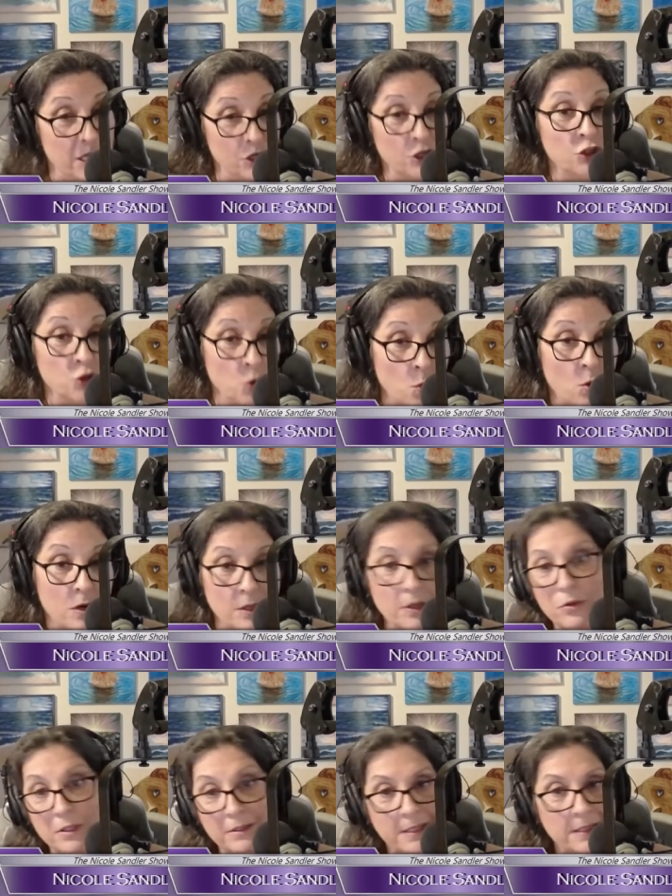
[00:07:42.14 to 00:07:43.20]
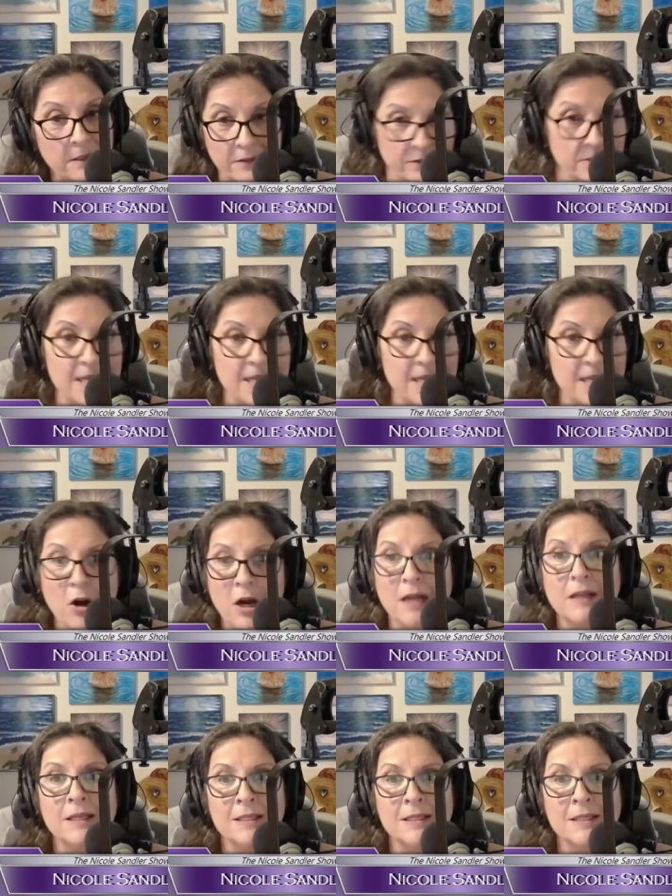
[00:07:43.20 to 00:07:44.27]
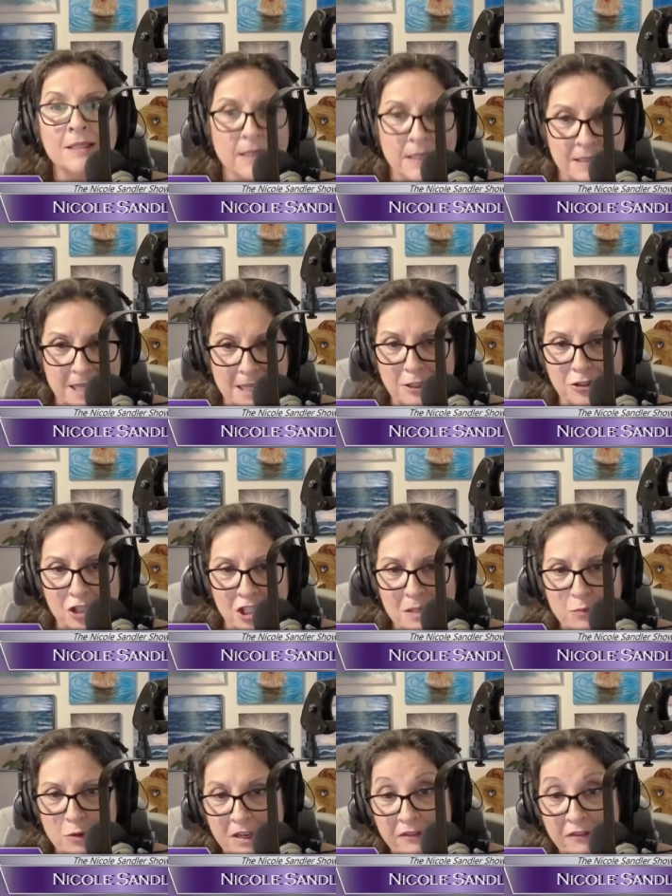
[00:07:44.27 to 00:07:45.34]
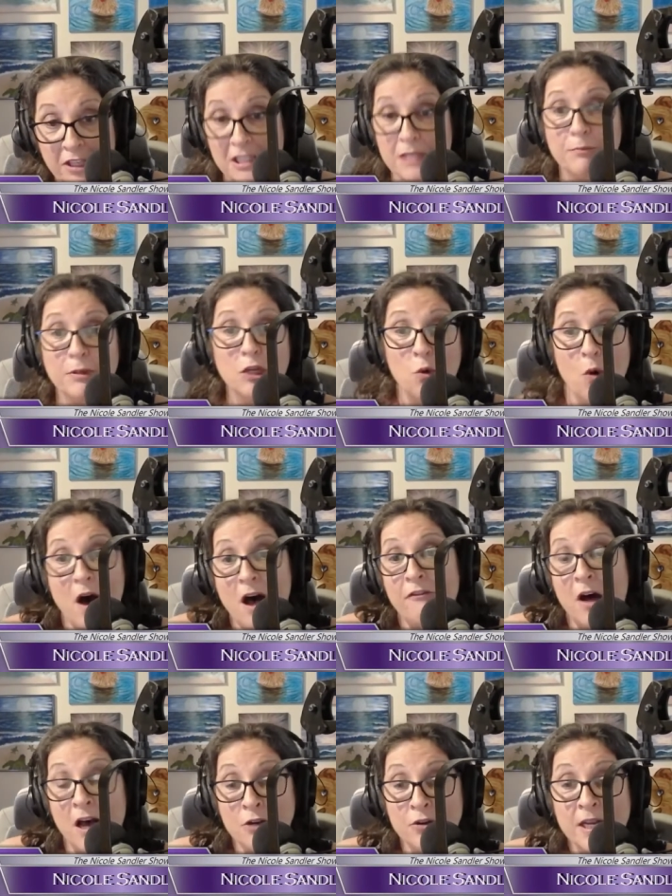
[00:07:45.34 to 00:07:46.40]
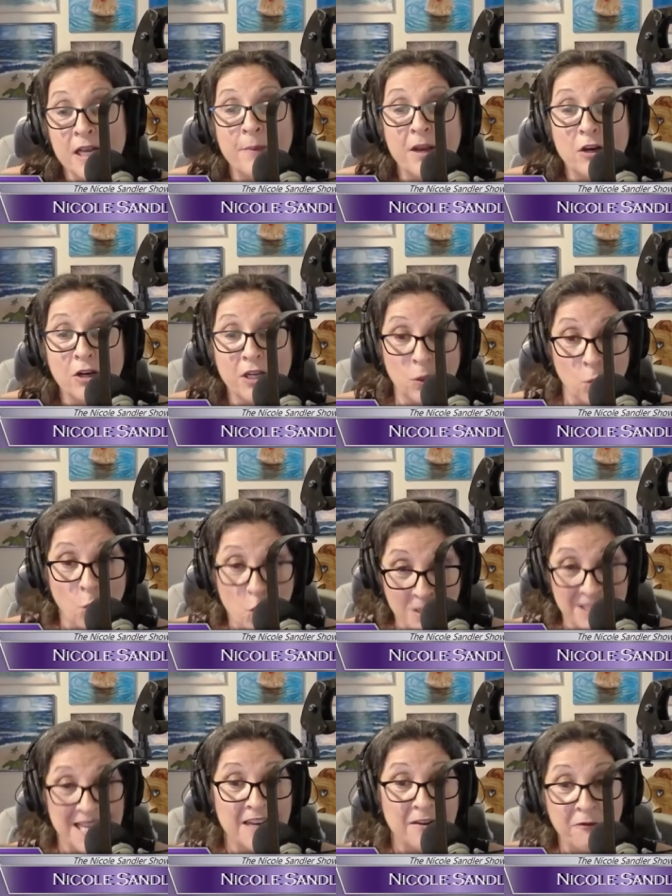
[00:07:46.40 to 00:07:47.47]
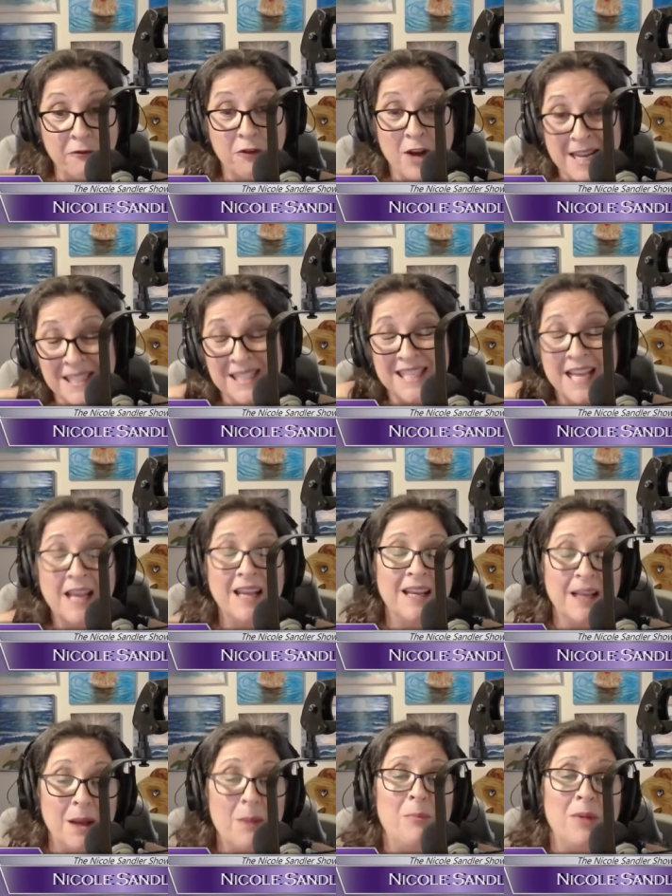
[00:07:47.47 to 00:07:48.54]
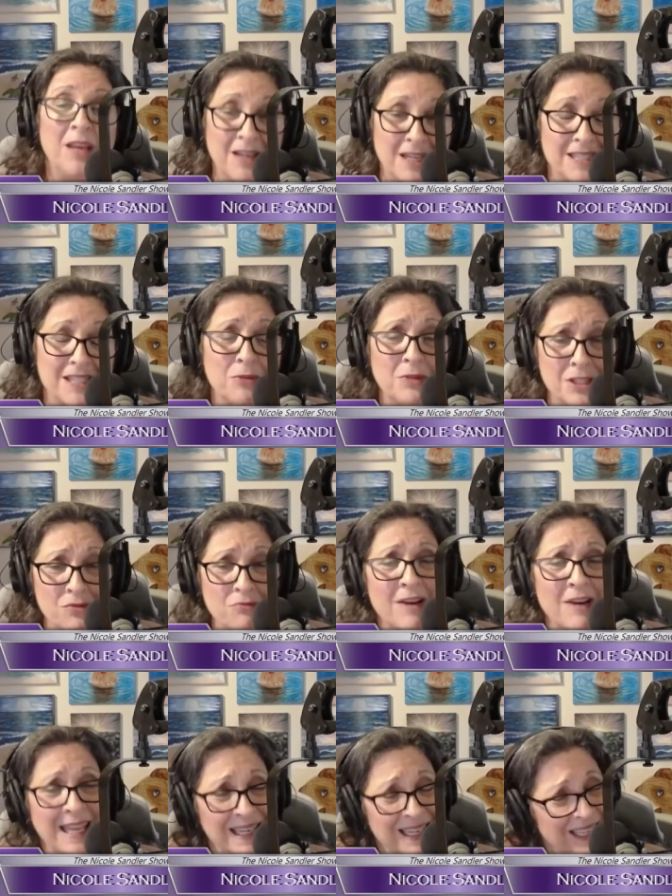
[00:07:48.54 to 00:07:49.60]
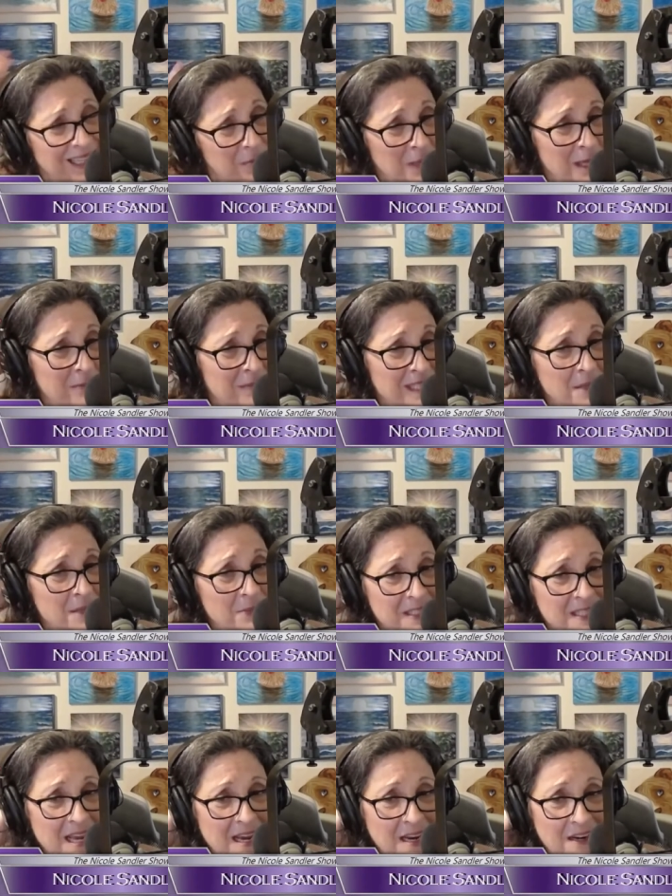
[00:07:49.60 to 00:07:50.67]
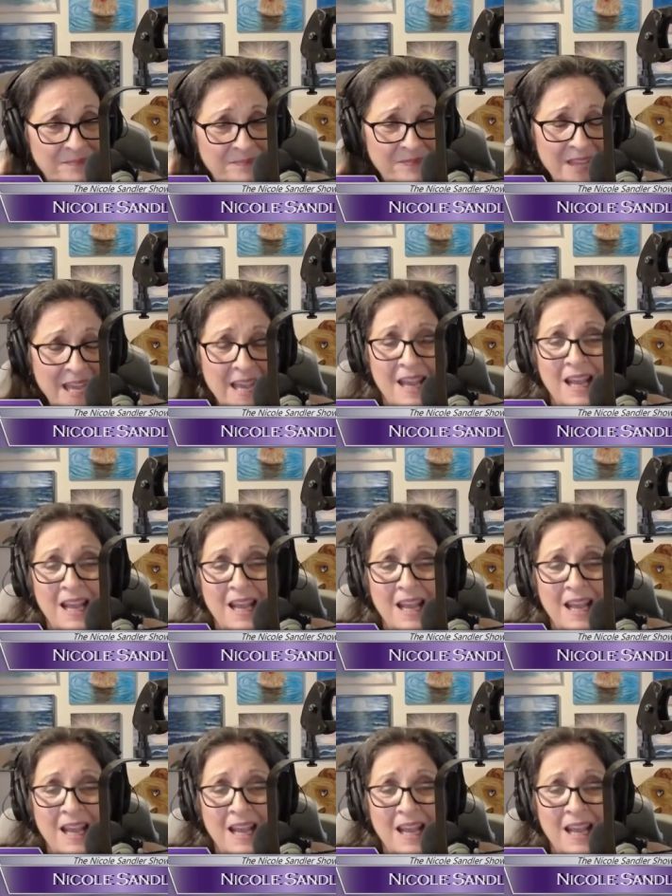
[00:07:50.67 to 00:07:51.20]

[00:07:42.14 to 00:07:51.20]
He ignored or didn't even take part in daily intelligence briefings, blew off honoring American war dead in France because it was raining. It might mess up his hair.